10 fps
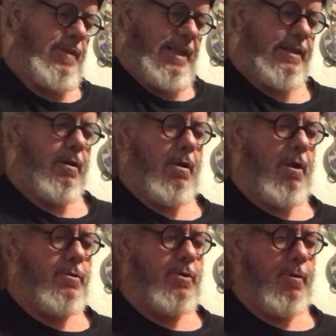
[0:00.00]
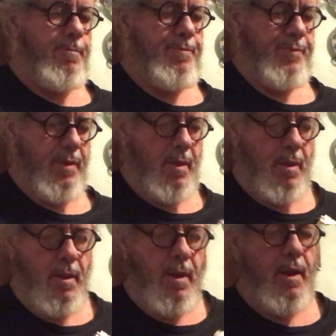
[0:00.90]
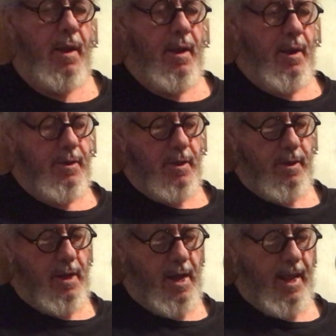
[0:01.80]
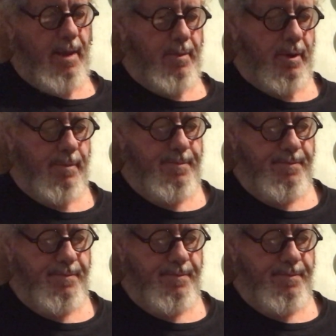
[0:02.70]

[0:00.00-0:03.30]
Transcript: And they're closer to the diameter